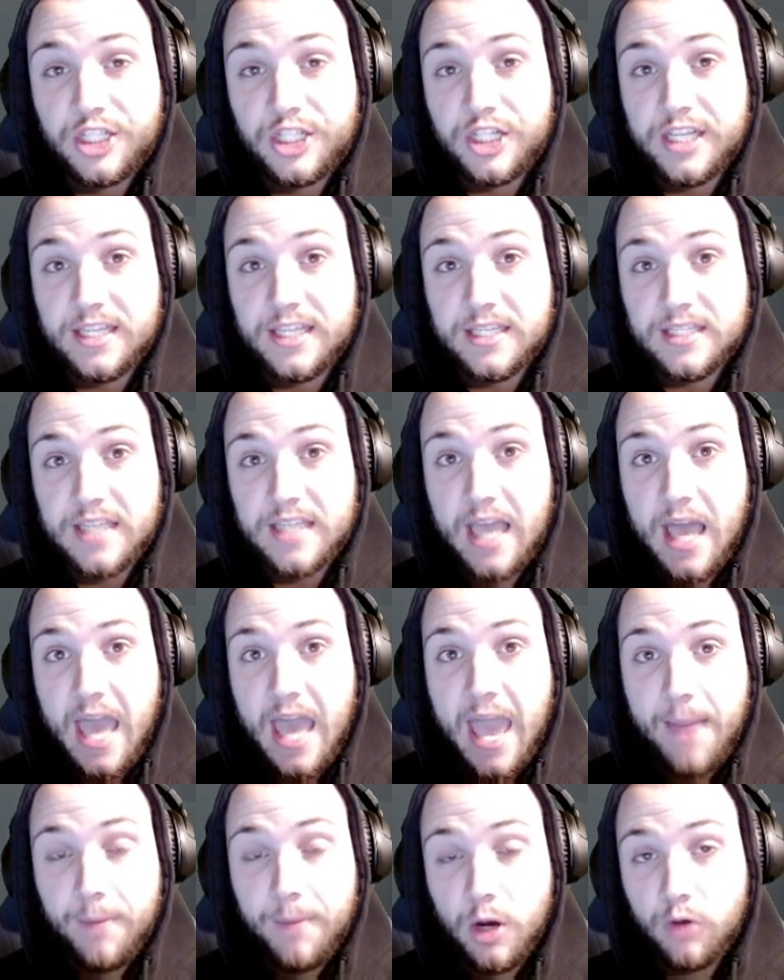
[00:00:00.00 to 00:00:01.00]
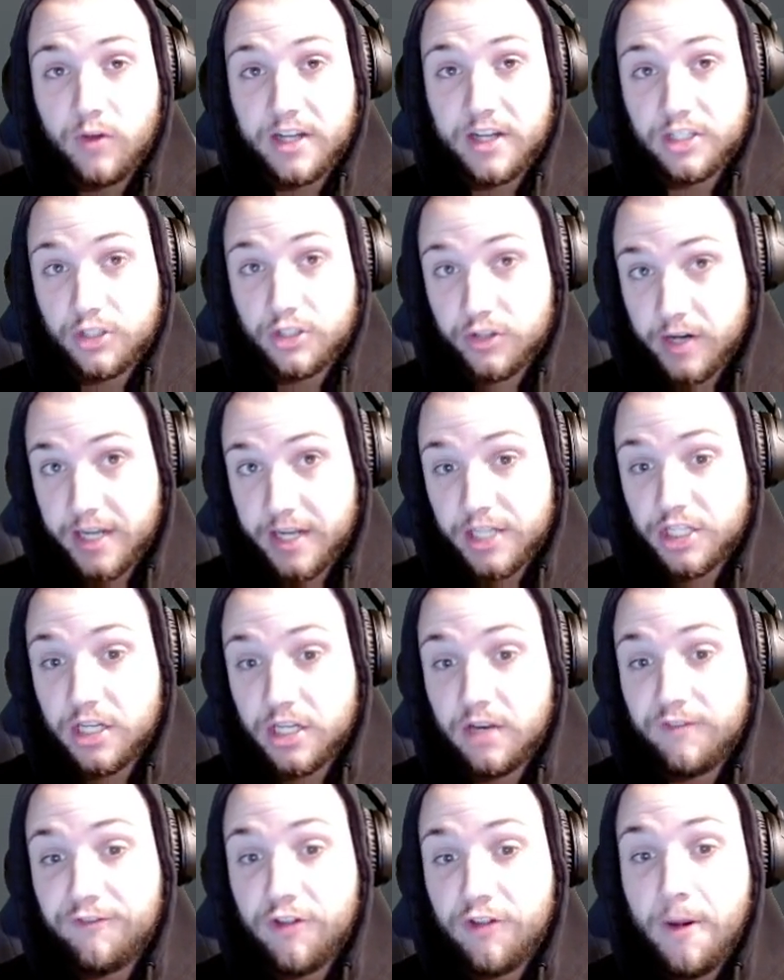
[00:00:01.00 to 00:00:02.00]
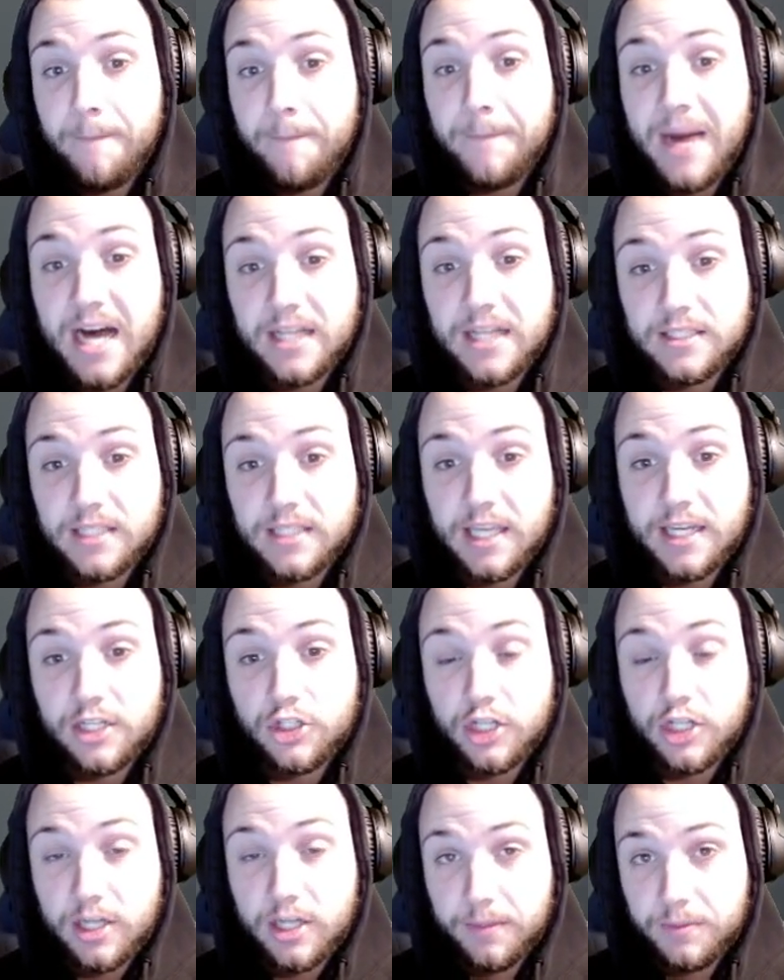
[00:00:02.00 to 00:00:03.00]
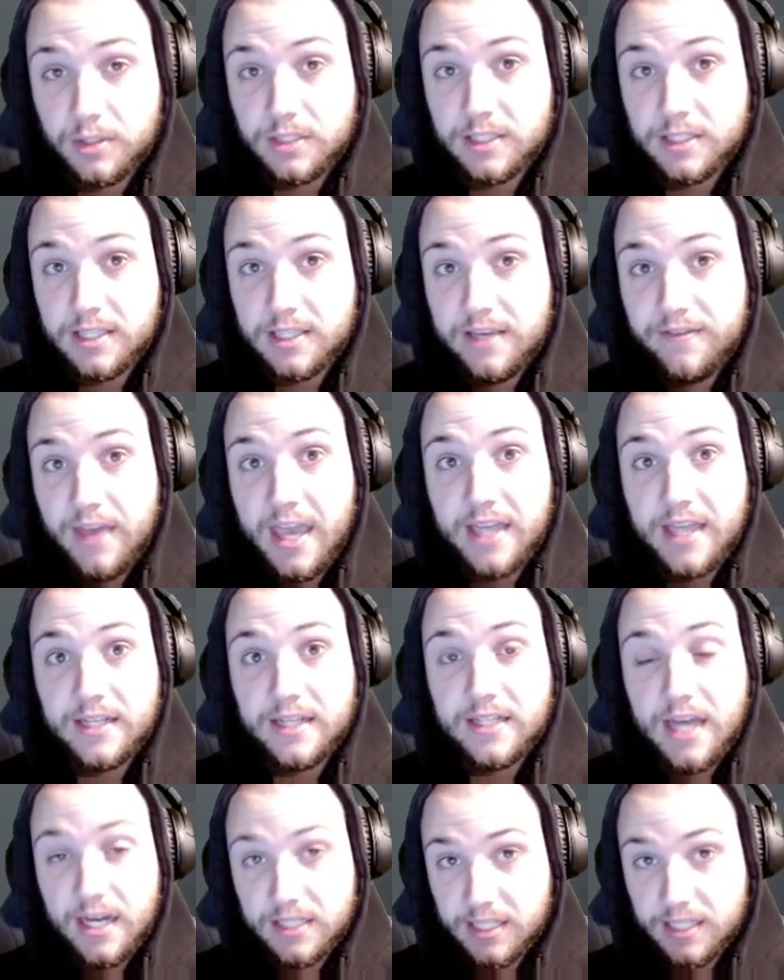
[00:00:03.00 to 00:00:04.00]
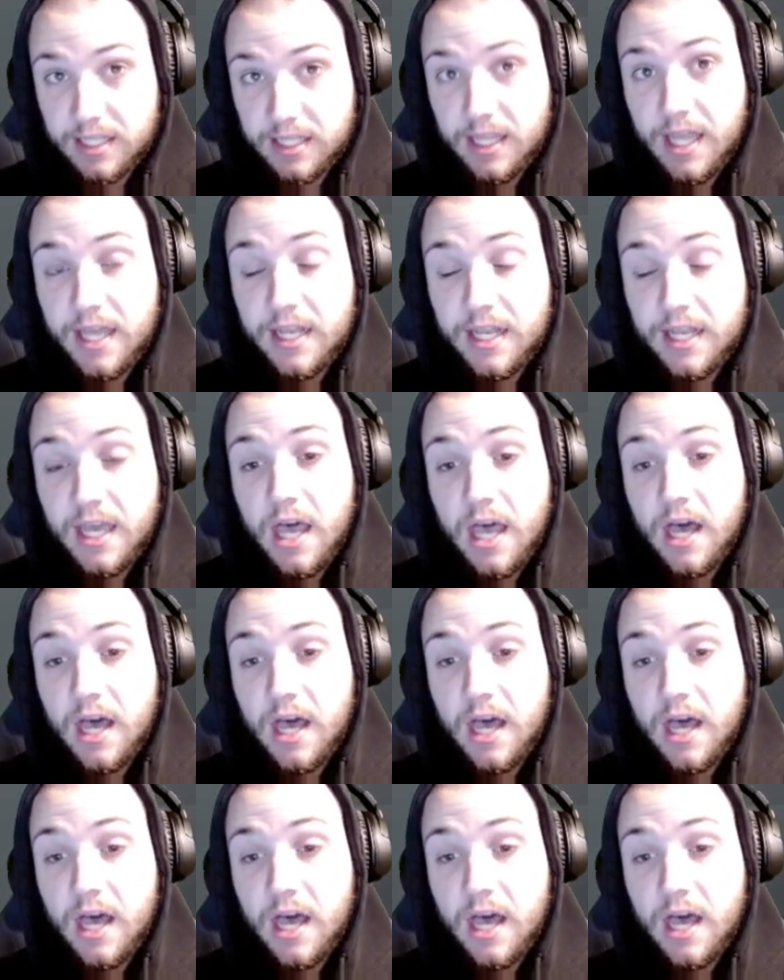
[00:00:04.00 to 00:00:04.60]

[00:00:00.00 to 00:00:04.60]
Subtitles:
is ammo restoration from mods like Trick Up the Sleeve and Toxic Lead.